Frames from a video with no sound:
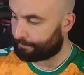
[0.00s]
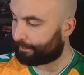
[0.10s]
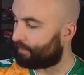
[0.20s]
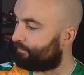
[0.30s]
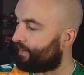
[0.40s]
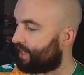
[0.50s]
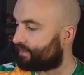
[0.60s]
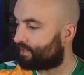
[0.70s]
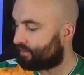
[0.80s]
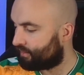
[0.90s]
In
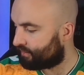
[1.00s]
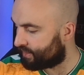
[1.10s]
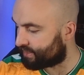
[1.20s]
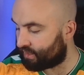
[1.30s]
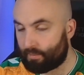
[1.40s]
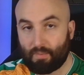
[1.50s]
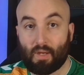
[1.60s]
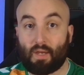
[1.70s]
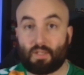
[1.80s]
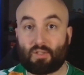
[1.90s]
fact, this club
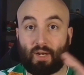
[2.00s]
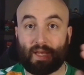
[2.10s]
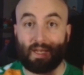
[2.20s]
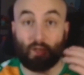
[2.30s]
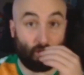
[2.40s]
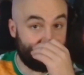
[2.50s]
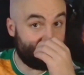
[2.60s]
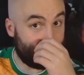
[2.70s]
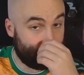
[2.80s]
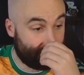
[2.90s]
has got a lot
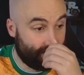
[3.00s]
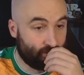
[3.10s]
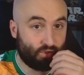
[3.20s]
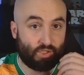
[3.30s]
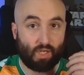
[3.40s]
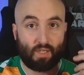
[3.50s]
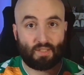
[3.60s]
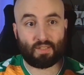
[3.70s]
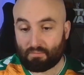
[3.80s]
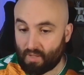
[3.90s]
of very good
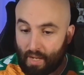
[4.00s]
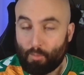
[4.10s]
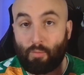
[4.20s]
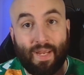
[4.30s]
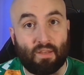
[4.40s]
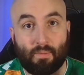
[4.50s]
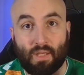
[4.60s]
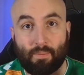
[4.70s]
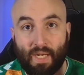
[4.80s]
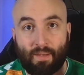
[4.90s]
shirts. Hummel make them
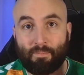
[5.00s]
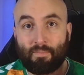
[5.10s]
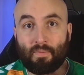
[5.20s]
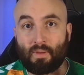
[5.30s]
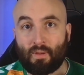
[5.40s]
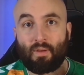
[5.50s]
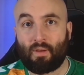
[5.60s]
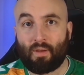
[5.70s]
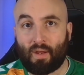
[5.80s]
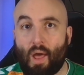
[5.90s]
at the minute,
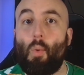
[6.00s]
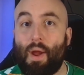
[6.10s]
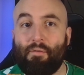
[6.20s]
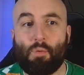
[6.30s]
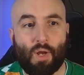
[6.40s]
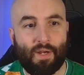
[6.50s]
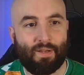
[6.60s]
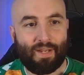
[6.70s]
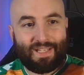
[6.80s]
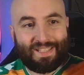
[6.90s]
and I'm wearing one.
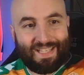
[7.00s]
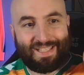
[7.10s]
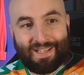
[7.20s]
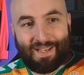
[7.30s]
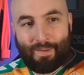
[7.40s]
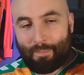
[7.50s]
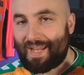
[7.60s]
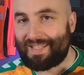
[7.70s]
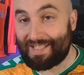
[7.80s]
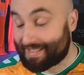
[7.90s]
And it's this
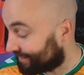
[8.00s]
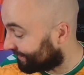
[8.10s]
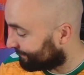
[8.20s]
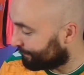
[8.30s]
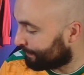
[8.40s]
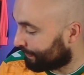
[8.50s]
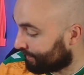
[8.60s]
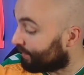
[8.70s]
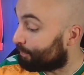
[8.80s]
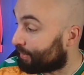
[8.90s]
Betis shirt.
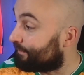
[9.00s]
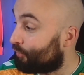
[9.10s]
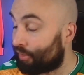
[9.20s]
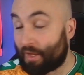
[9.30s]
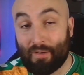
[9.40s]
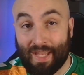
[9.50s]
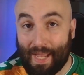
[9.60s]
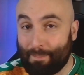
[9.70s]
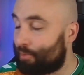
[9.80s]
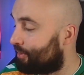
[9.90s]
Before though,
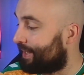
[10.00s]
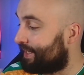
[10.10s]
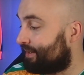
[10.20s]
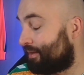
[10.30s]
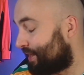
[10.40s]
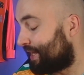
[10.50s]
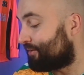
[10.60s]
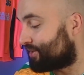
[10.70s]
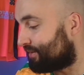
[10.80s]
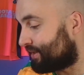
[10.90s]
Kappa were making them, and they
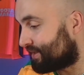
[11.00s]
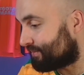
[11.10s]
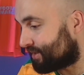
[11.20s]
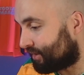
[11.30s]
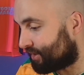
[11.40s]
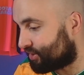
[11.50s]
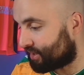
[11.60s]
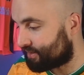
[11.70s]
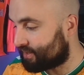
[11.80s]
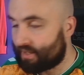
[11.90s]
also did some solid
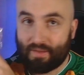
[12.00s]
shirts.